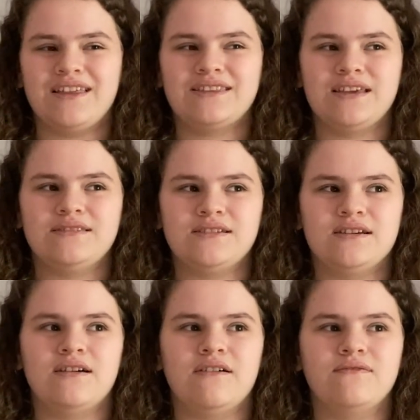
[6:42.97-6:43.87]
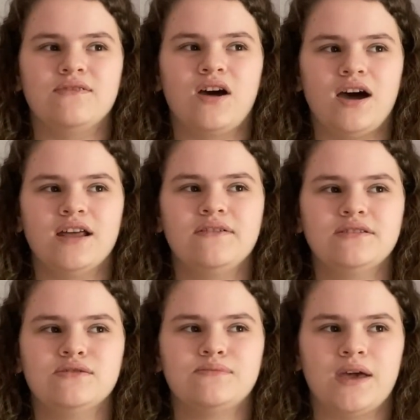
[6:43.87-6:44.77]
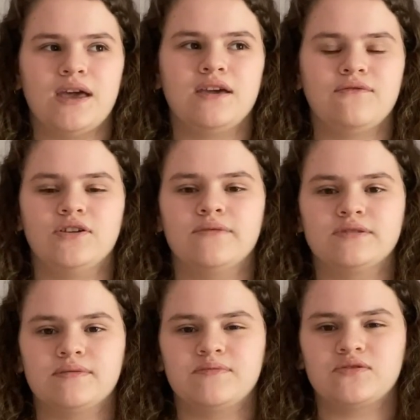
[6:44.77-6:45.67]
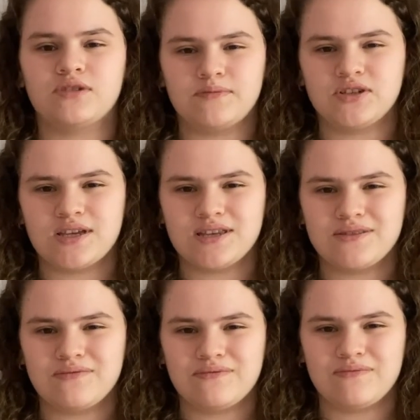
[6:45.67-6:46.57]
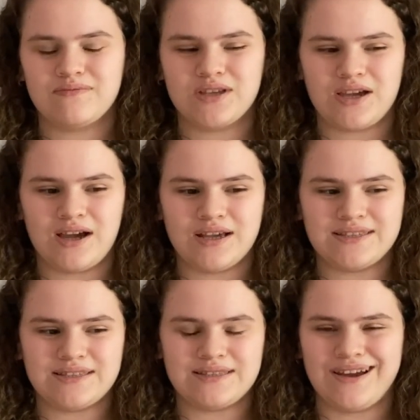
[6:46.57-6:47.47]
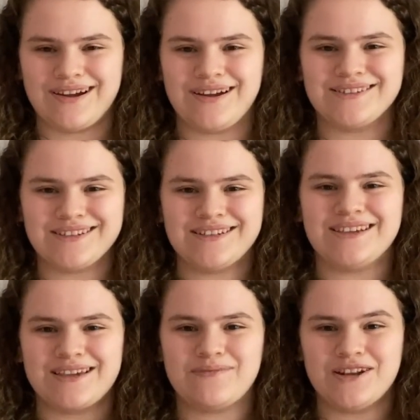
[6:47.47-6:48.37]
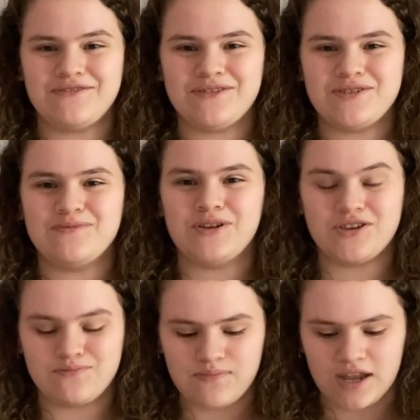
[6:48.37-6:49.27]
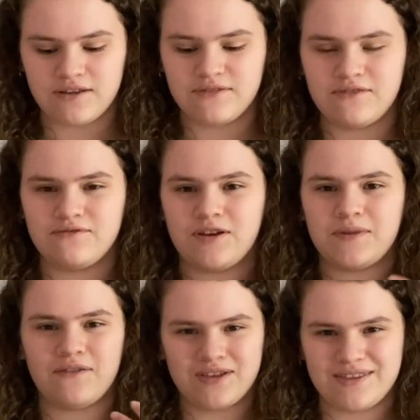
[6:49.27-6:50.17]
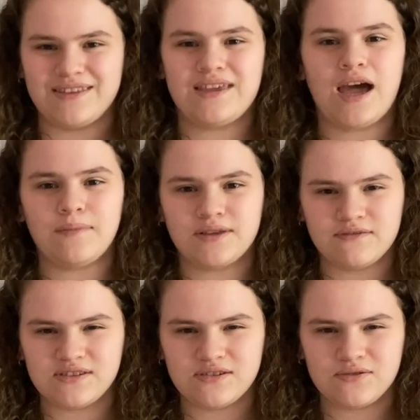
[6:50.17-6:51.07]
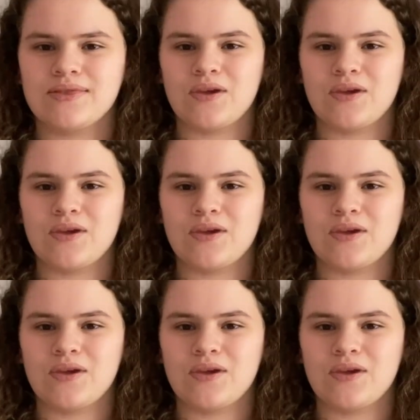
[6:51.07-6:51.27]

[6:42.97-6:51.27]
the idea of not having to pay for a subscription because it's not constantly taking money from you, but you benefit from everything the app gives you.